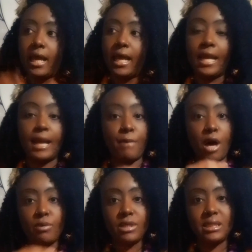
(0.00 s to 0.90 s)
And I'm
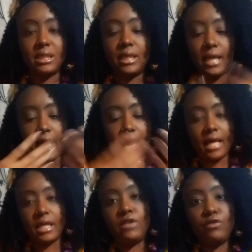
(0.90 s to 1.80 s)
always telling God,
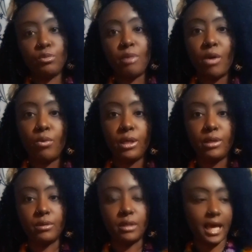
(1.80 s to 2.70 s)
I give you my
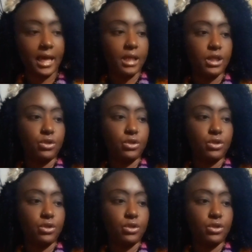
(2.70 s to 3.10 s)
will. Like,